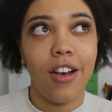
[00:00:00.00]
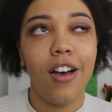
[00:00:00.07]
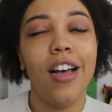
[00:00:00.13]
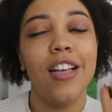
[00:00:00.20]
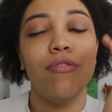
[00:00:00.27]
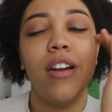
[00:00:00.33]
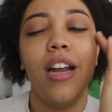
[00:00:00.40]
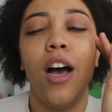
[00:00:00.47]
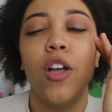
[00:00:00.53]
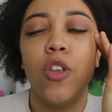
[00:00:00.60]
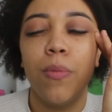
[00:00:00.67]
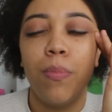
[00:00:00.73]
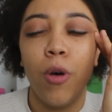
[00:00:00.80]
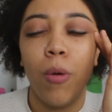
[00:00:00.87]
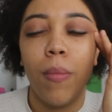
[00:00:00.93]
It's really hard
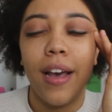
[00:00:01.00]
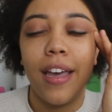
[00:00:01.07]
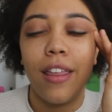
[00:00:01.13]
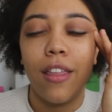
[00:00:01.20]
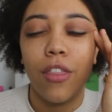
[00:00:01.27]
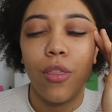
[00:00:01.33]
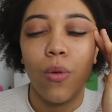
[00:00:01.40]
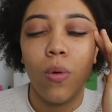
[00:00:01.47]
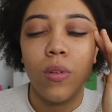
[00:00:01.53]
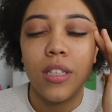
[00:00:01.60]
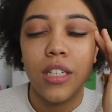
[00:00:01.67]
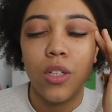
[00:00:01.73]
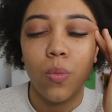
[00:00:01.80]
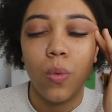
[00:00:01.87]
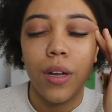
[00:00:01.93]
to put my thoughts
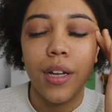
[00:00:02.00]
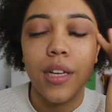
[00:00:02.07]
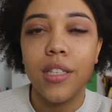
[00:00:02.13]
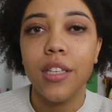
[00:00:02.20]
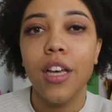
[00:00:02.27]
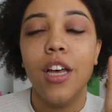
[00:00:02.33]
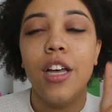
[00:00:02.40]
into words.